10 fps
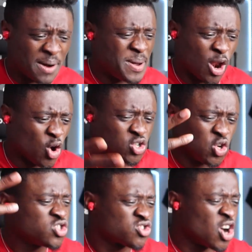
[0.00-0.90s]

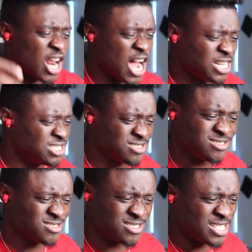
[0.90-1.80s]
belong dus toran.
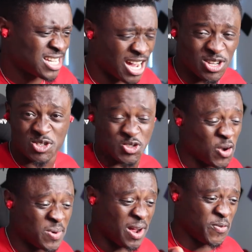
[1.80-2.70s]
I don't
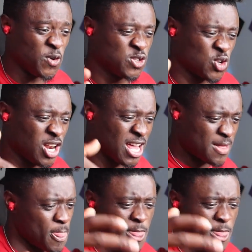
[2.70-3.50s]
show my foot sole.